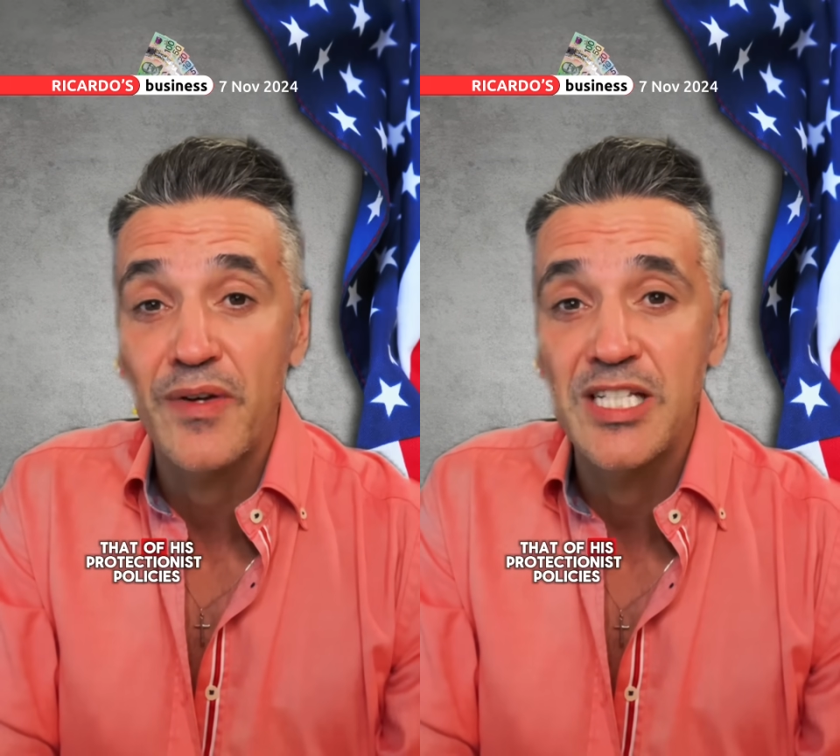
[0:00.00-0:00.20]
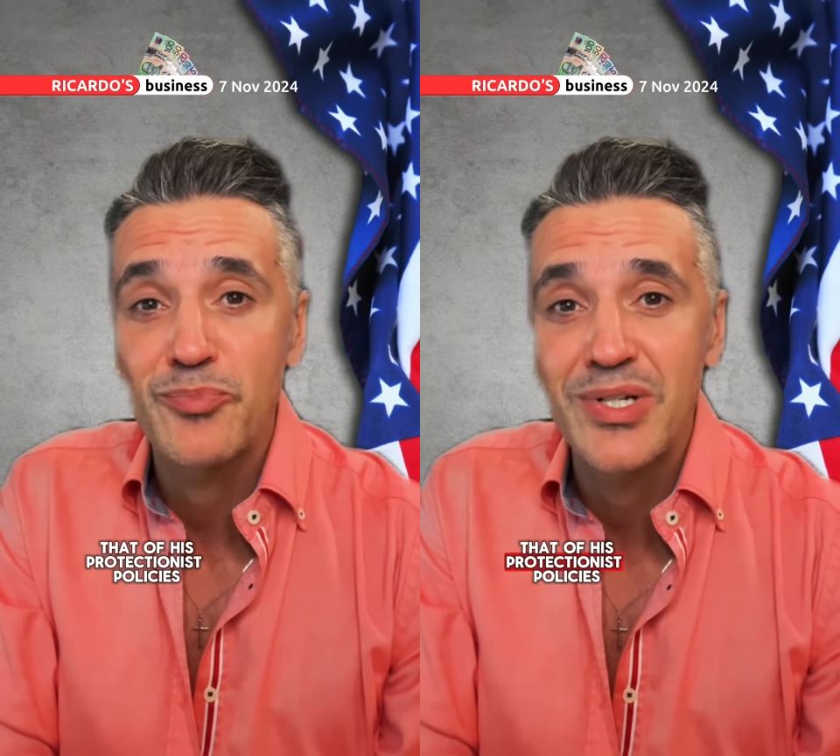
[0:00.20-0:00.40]

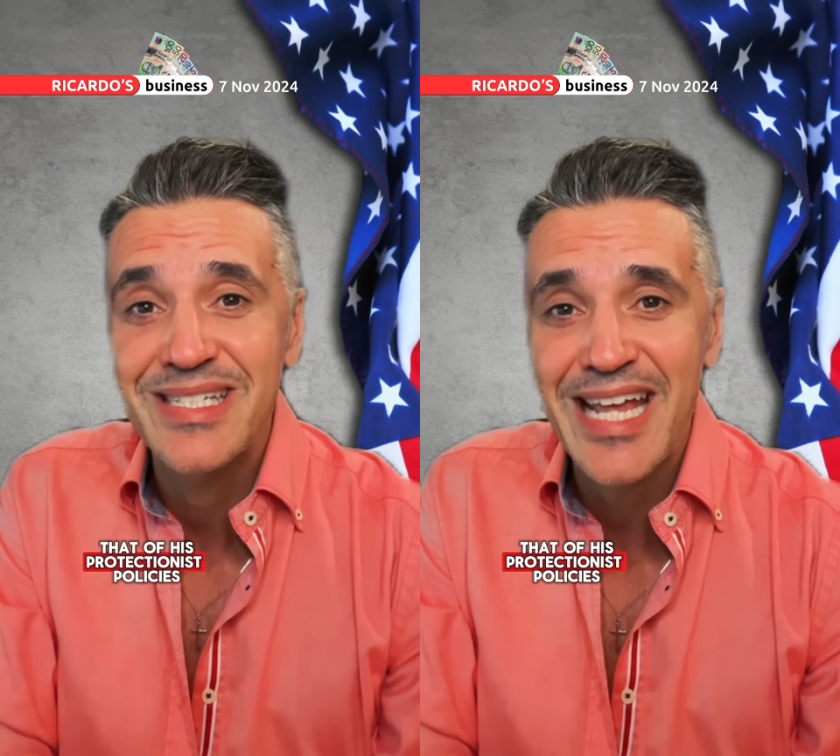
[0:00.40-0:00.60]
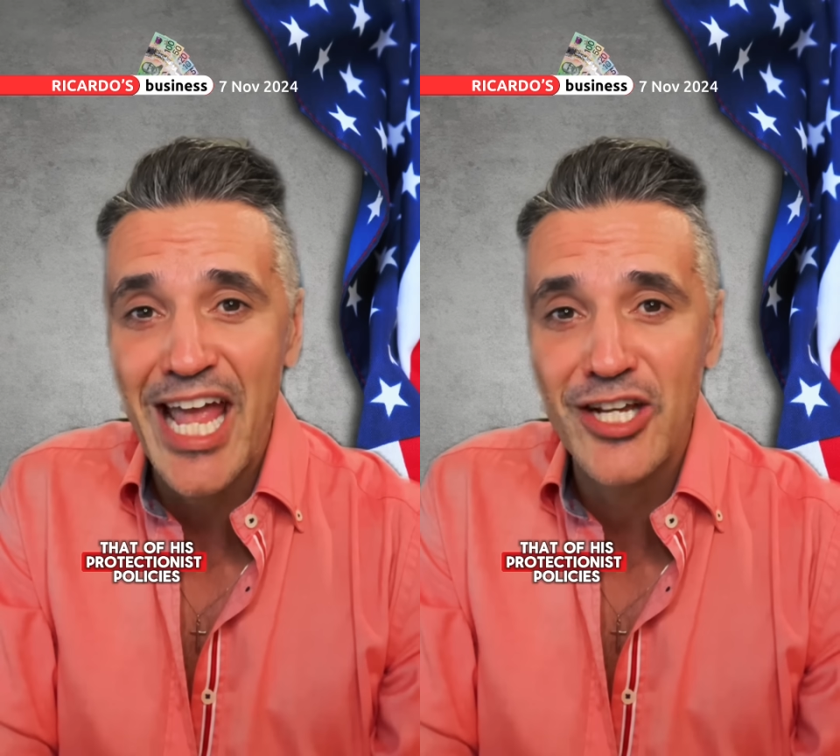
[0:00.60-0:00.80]
his
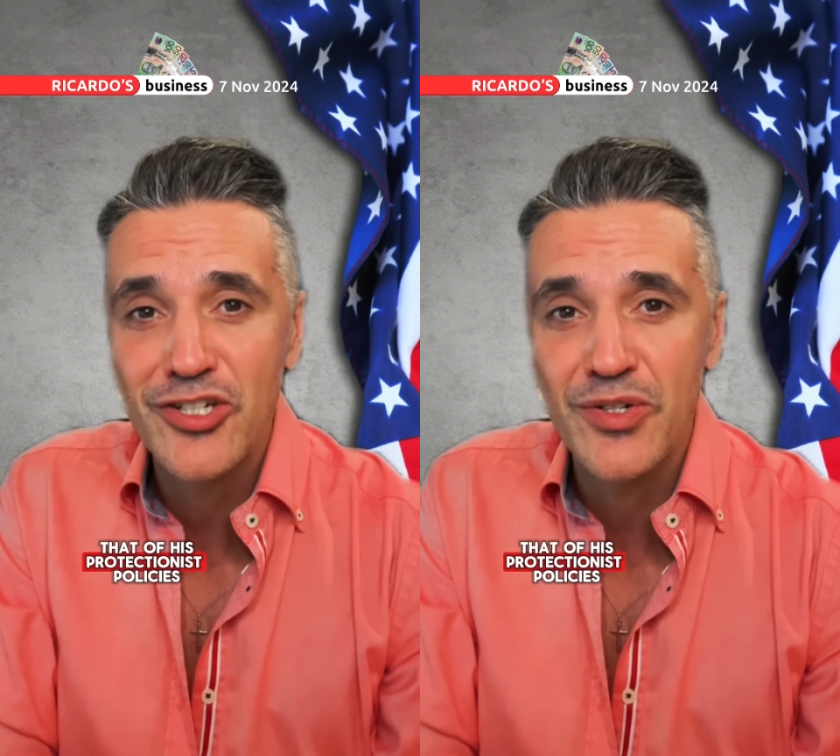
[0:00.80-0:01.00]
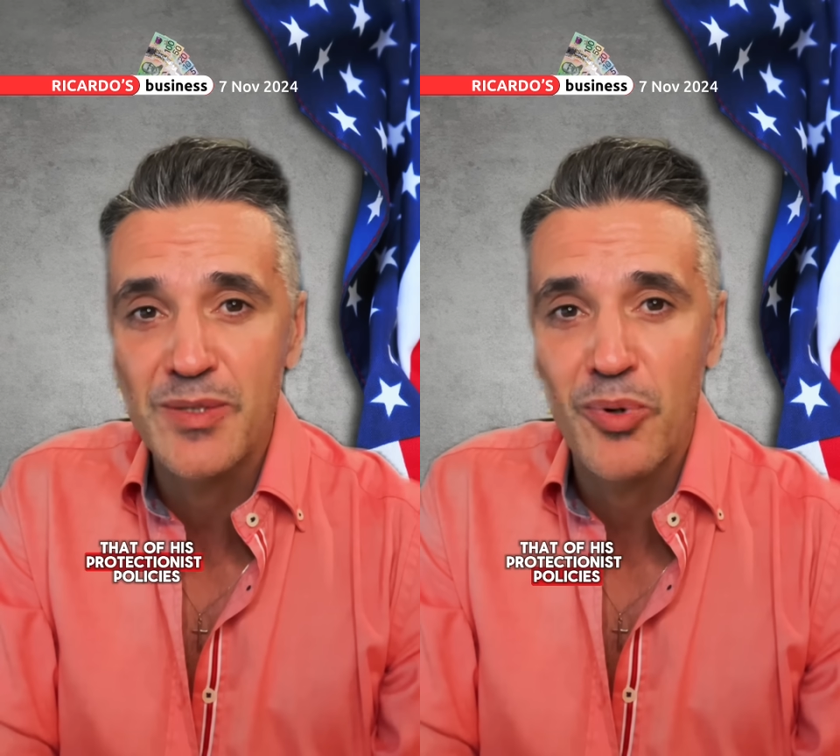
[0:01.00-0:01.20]

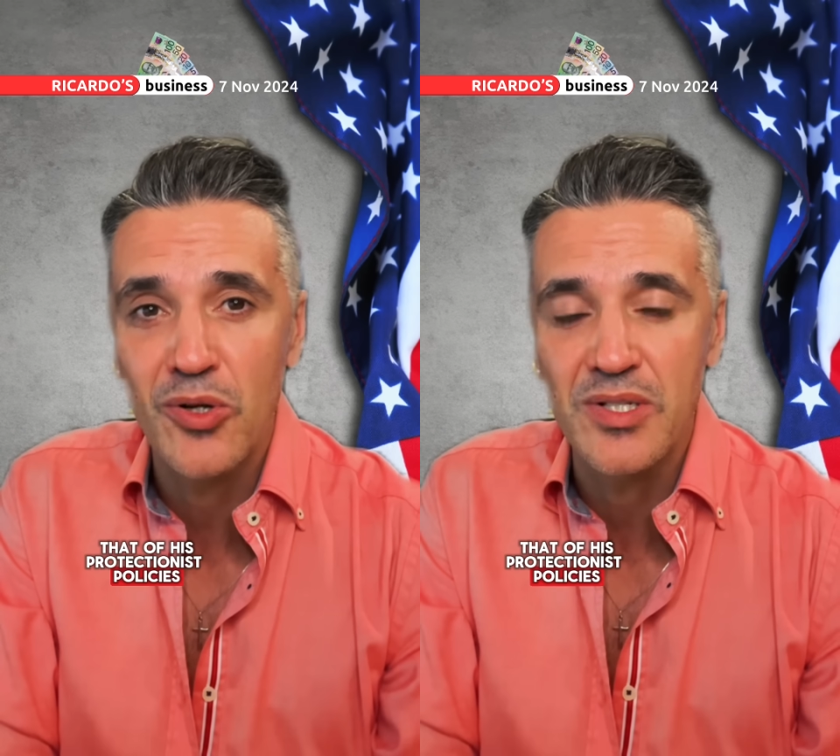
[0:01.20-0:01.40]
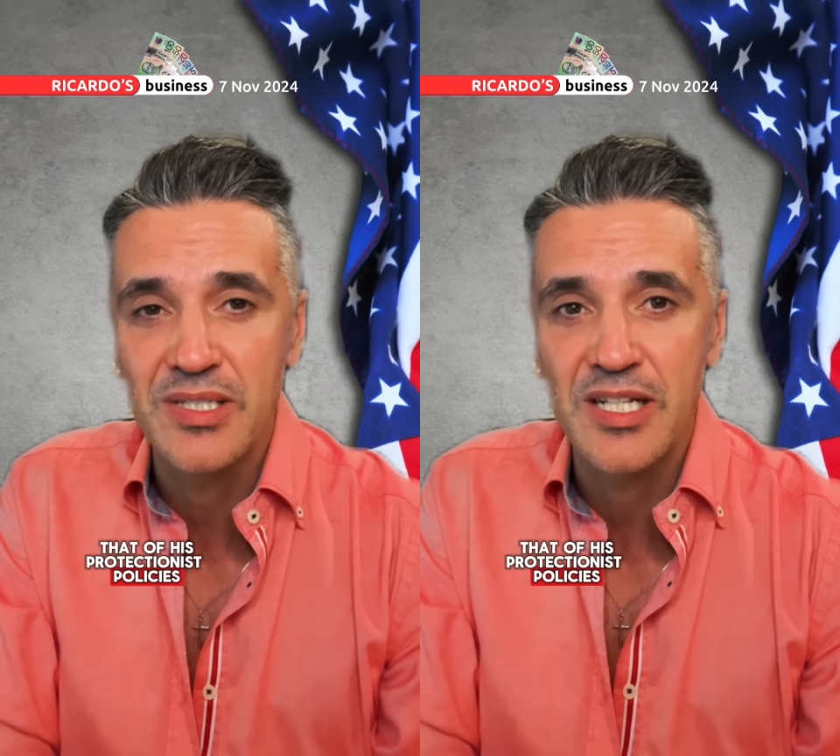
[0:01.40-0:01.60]
protectionist
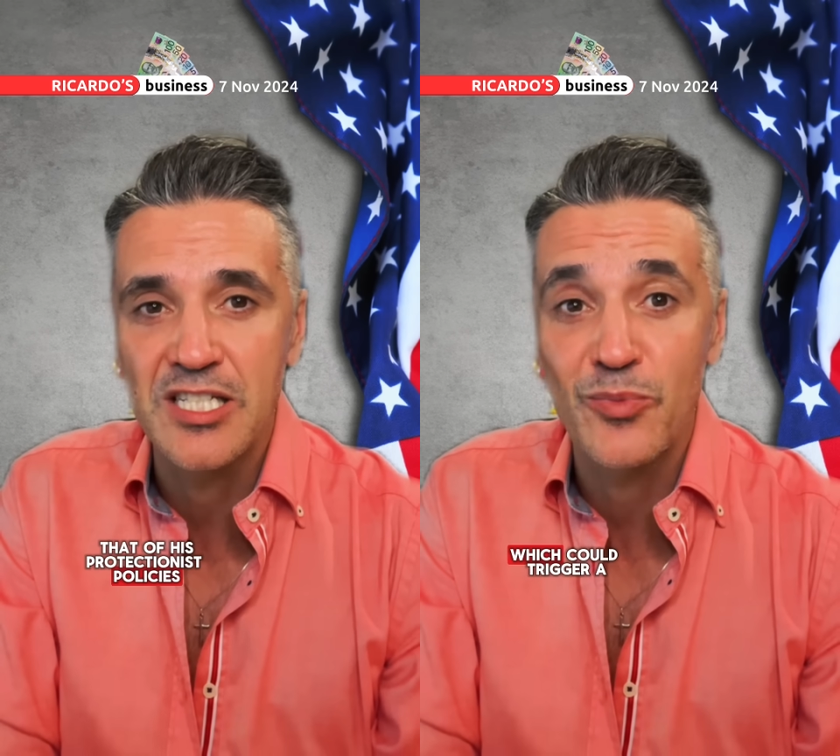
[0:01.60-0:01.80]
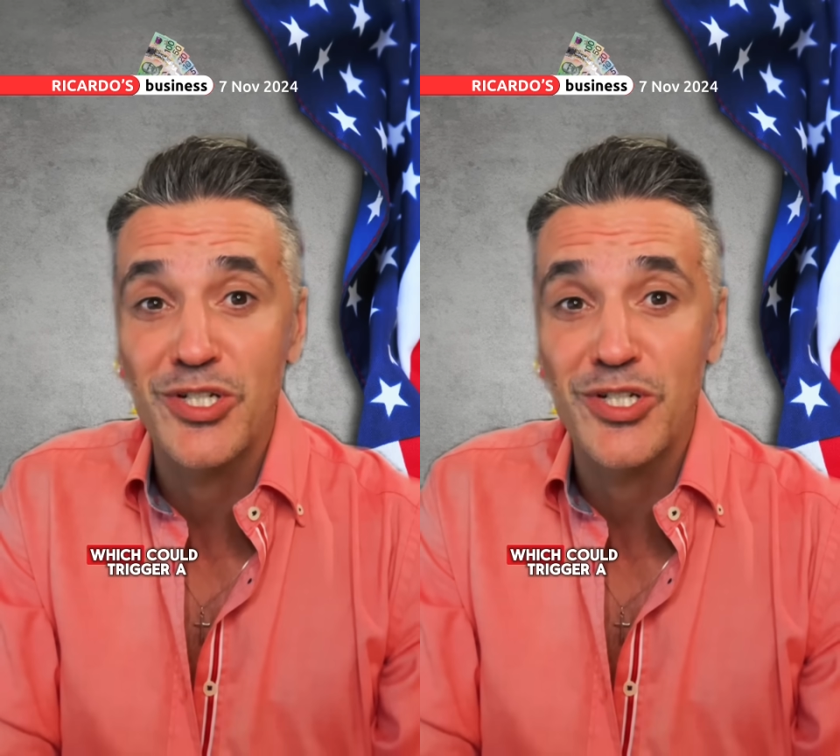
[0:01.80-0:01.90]
policies,